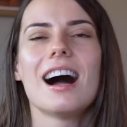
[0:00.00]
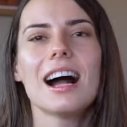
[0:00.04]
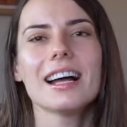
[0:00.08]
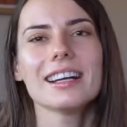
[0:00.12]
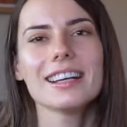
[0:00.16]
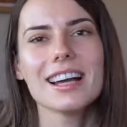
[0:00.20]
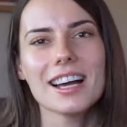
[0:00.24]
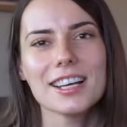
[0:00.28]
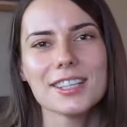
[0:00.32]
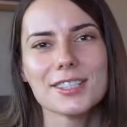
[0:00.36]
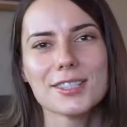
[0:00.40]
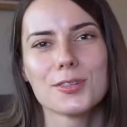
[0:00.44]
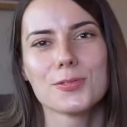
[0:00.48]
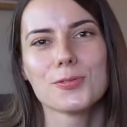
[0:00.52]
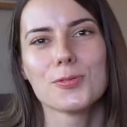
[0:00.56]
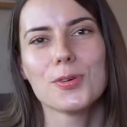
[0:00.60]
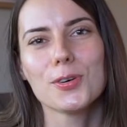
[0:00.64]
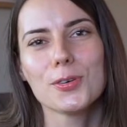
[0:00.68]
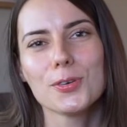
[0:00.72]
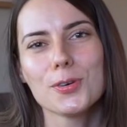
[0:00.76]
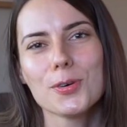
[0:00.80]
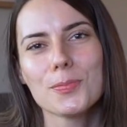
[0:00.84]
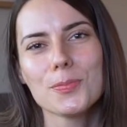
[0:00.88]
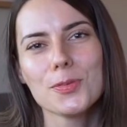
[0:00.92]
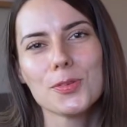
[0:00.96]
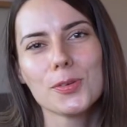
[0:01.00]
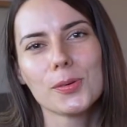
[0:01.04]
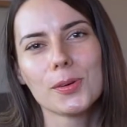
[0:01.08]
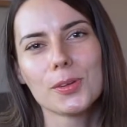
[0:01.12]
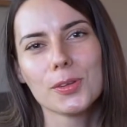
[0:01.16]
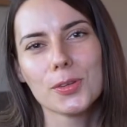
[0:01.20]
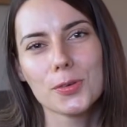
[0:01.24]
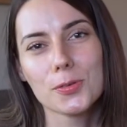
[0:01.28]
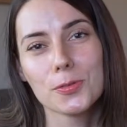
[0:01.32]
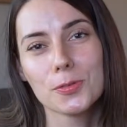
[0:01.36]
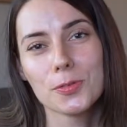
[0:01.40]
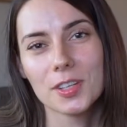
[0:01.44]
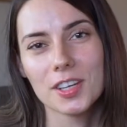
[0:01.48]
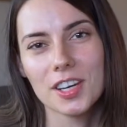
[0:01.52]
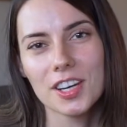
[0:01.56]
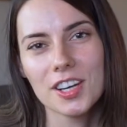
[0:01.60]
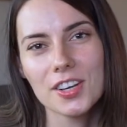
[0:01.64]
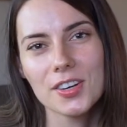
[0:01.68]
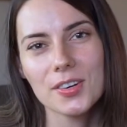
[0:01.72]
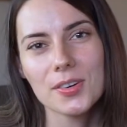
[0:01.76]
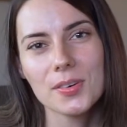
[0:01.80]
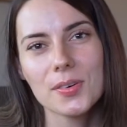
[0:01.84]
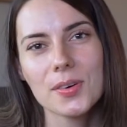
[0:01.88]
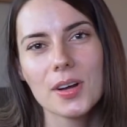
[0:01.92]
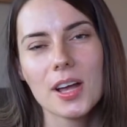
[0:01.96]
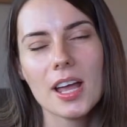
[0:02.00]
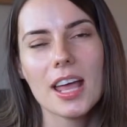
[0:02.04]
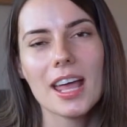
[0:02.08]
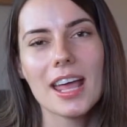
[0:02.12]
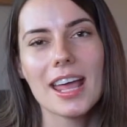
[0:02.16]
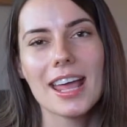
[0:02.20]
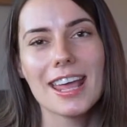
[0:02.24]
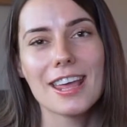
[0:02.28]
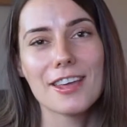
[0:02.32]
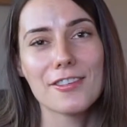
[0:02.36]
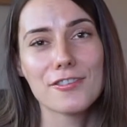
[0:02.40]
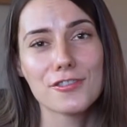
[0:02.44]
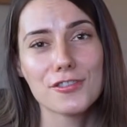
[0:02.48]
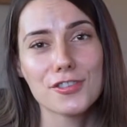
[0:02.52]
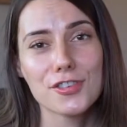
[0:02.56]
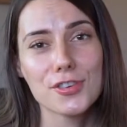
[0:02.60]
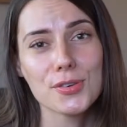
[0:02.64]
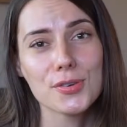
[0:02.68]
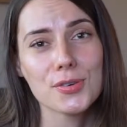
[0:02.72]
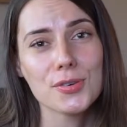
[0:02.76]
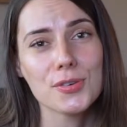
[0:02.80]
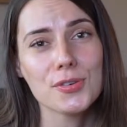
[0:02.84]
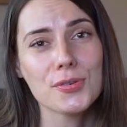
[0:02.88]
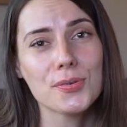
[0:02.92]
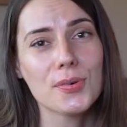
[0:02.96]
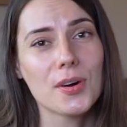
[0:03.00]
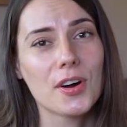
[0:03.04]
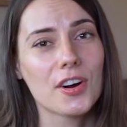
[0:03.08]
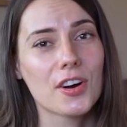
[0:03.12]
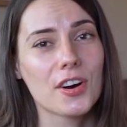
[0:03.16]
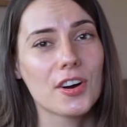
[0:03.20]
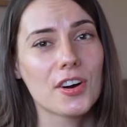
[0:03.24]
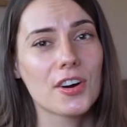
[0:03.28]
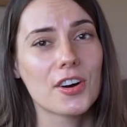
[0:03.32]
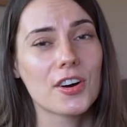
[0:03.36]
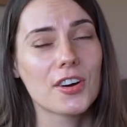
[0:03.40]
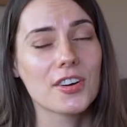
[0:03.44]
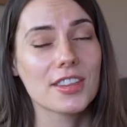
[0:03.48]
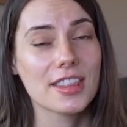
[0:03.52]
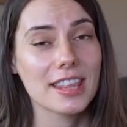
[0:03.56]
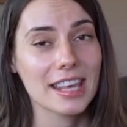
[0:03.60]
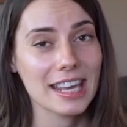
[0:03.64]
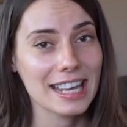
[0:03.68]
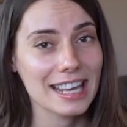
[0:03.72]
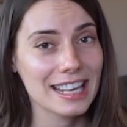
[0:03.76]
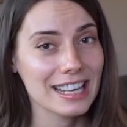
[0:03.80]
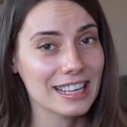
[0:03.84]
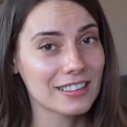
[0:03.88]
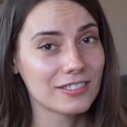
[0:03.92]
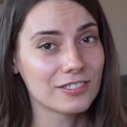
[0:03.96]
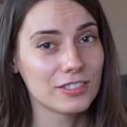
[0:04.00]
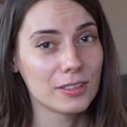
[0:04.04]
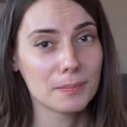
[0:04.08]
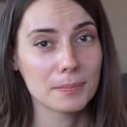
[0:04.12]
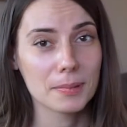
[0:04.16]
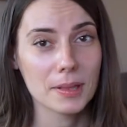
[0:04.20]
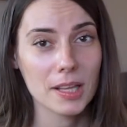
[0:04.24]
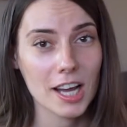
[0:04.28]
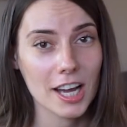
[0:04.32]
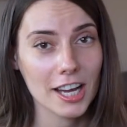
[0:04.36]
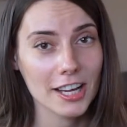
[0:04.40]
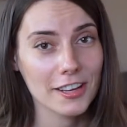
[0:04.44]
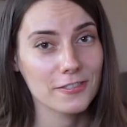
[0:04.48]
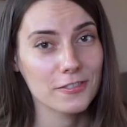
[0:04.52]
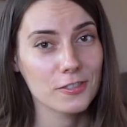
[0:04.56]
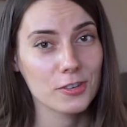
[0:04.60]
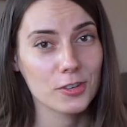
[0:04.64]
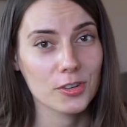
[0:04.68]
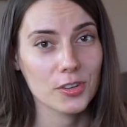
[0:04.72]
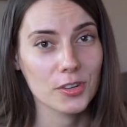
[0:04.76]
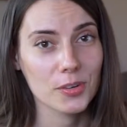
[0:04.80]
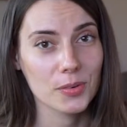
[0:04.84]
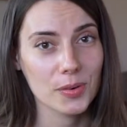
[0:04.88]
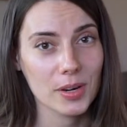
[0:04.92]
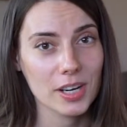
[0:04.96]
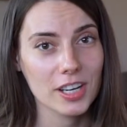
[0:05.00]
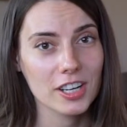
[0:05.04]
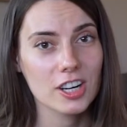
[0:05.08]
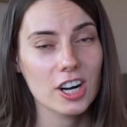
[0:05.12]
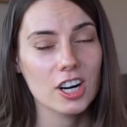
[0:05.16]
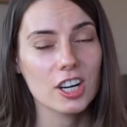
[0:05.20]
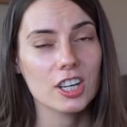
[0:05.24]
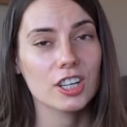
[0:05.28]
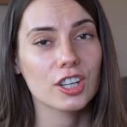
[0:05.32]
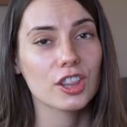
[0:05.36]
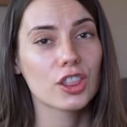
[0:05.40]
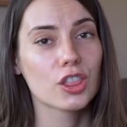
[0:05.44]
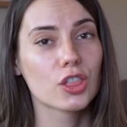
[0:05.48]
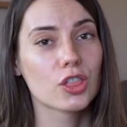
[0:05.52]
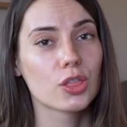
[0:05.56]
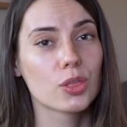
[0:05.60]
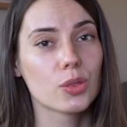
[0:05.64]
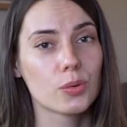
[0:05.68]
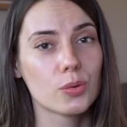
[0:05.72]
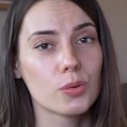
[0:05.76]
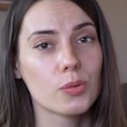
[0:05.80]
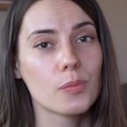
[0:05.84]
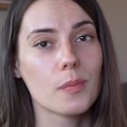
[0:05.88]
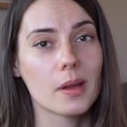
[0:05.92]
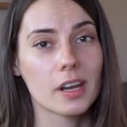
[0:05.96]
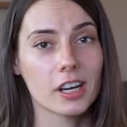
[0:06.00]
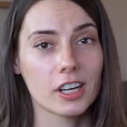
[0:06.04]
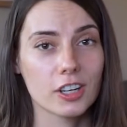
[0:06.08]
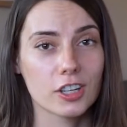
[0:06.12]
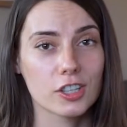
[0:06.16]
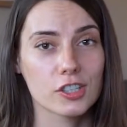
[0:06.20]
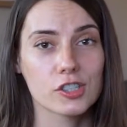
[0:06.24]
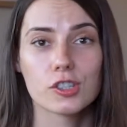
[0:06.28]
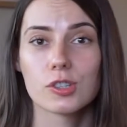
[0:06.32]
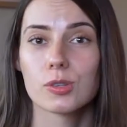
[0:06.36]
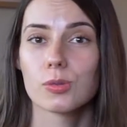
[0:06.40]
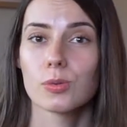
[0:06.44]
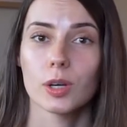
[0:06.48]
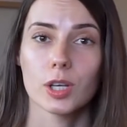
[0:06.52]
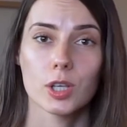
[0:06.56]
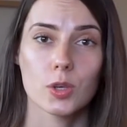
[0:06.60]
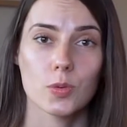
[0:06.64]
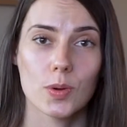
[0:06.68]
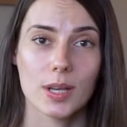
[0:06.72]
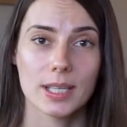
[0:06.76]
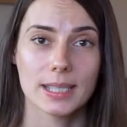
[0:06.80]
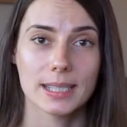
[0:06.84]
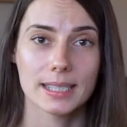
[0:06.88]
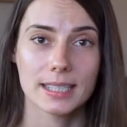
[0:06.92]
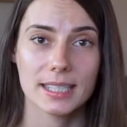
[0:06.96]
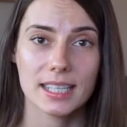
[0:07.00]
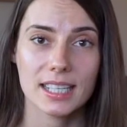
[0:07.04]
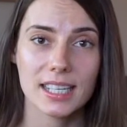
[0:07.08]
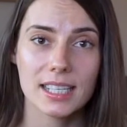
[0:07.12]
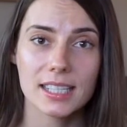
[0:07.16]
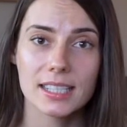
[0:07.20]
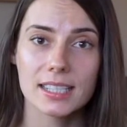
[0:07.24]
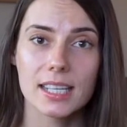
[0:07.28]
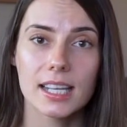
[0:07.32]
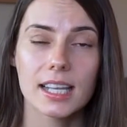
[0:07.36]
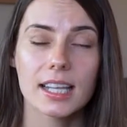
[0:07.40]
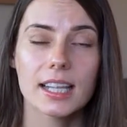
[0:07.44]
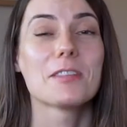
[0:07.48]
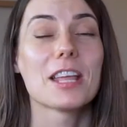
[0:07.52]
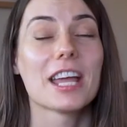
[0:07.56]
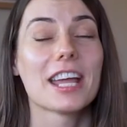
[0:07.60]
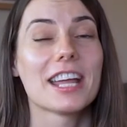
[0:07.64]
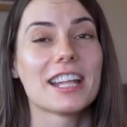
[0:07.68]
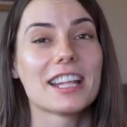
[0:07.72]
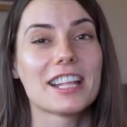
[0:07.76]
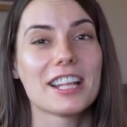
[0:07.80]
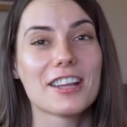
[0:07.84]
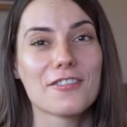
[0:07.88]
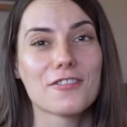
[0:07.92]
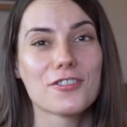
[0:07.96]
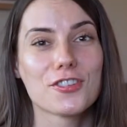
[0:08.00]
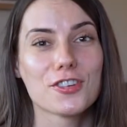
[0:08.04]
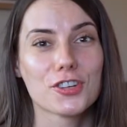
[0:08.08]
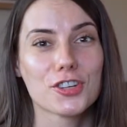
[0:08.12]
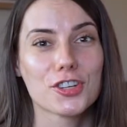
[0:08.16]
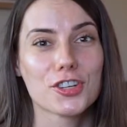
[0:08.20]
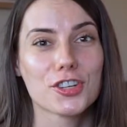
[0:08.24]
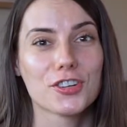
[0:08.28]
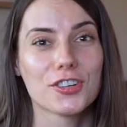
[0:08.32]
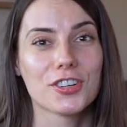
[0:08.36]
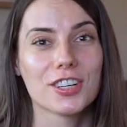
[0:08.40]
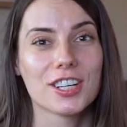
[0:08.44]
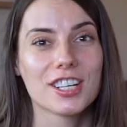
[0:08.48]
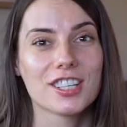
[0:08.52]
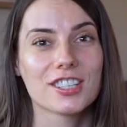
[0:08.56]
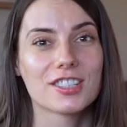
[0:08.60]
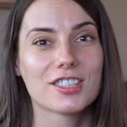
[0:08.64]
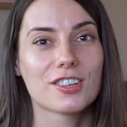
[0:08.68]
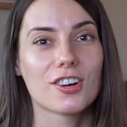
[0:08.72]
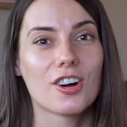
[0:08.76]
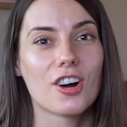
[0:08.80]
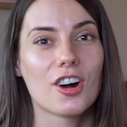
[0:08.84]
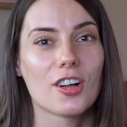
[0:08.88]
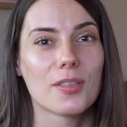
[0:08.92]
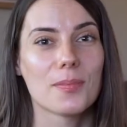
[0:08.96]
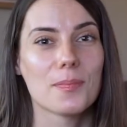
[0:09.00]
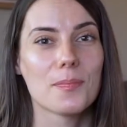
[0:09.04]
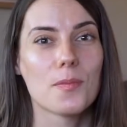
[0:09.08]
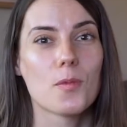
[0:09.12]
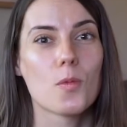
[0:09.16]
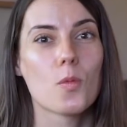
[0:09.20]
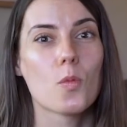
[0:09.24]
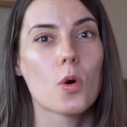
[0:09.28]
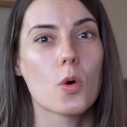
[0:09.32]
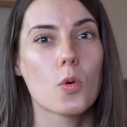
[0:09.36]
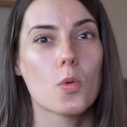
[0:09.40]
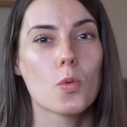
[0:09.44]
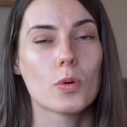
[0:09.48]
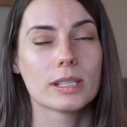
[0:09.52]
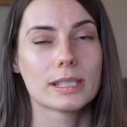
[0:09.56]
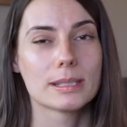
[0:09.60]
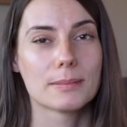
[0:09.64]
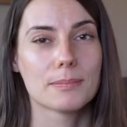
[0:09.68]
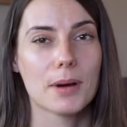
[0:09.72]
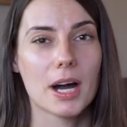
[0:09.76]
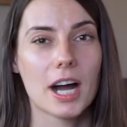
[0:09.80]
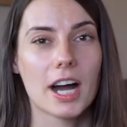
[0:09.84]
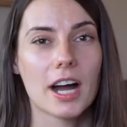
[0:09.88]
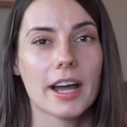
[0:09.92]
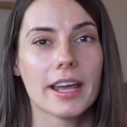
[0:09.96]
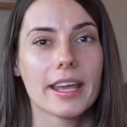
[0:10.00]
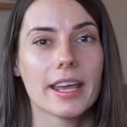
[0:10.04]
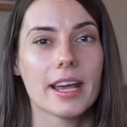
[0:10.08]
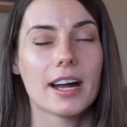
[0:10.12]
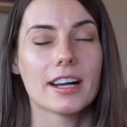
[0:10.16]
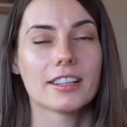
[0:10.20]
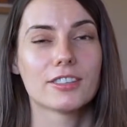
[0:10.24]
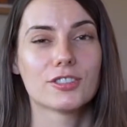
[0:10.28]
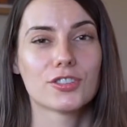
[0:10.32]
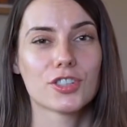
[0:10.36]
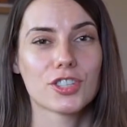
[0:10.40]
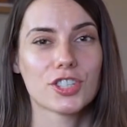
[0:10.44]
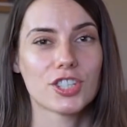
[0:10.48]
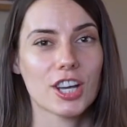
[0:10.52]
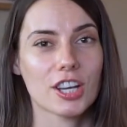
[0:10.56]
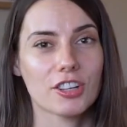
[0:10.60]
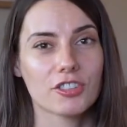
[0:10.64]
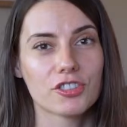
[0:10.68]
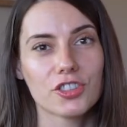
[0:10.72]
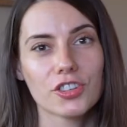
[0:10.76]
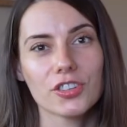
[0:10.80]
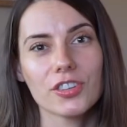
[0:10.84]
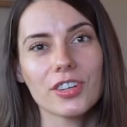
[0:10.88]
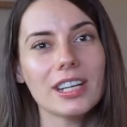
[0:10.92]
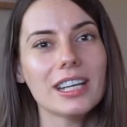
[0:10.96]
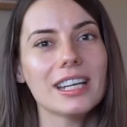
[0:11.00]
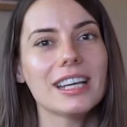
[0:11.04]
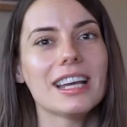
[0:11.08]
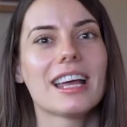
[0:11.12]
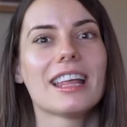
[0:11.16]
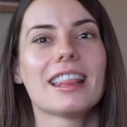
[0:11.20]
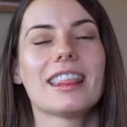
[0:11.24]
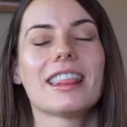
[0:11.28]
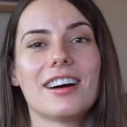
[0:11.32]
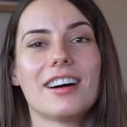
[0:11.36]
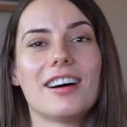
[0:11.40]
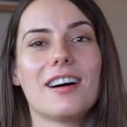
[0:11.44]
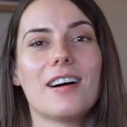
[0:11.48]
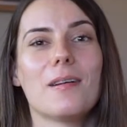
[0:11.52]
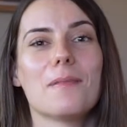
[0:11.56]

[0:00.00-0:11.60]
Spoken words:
Hi guys, and welcome to a new video. If you are thinking of applying for a green card through marriage to a US citizen, and if you're curious on what was my trajectory and